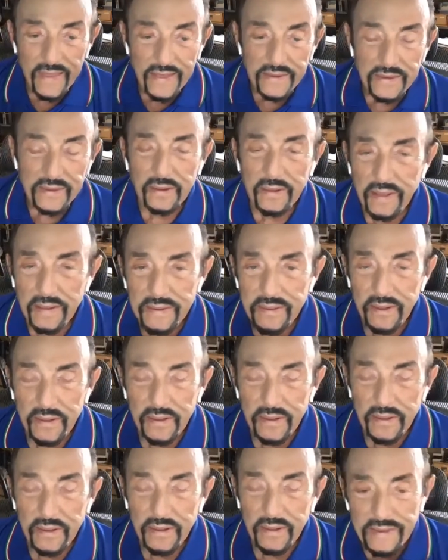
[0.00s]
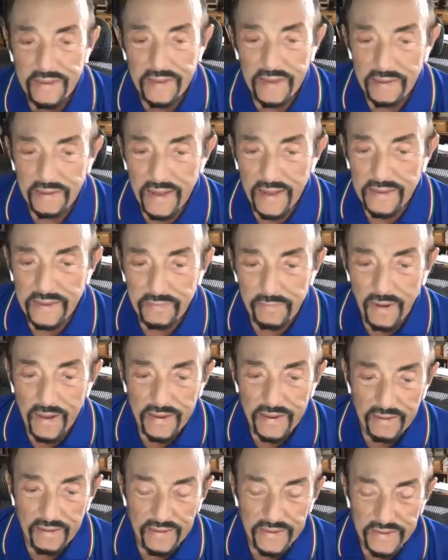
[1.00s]
So that's
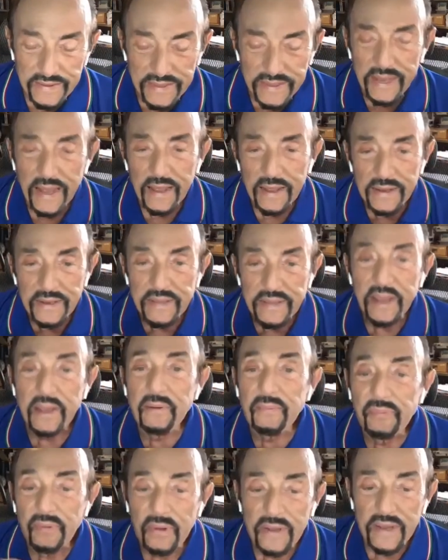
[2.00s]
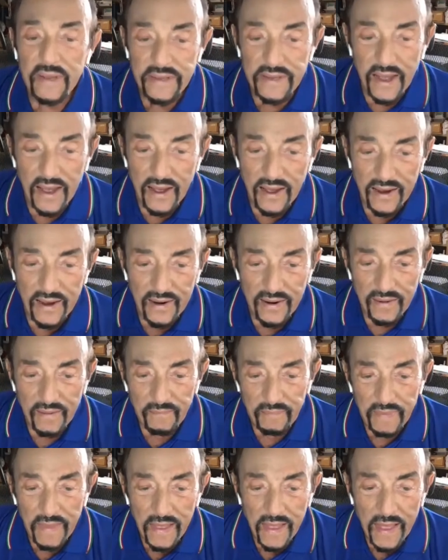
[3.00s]
my sinful desire,
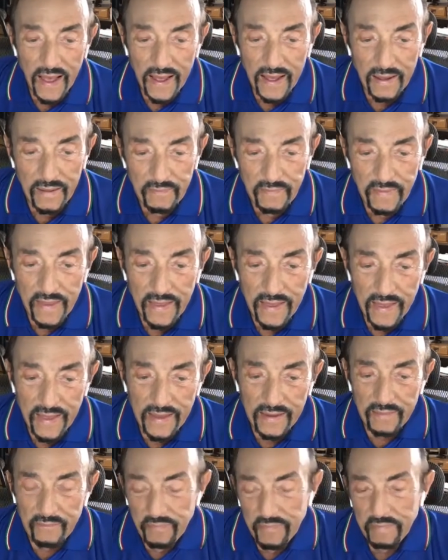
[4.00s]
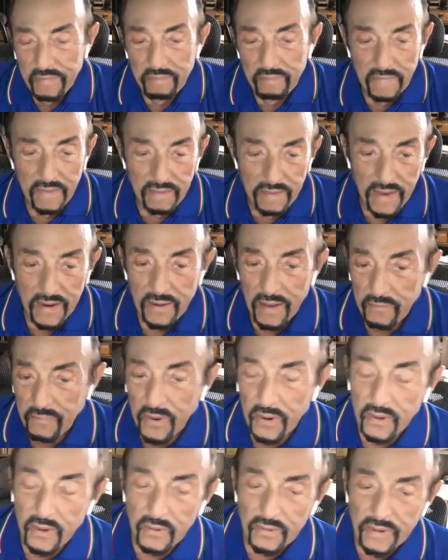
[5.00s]
and I'm
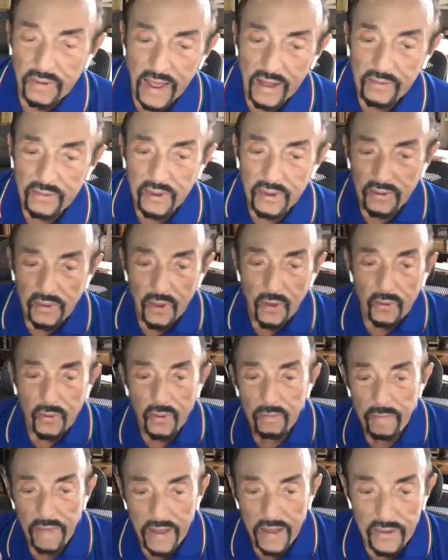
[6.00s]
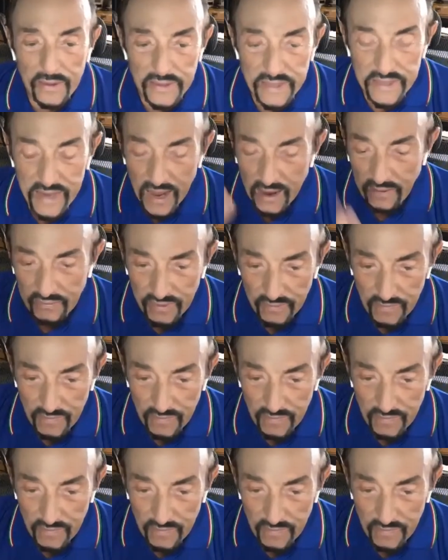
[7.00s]
going to go down to local Mel's after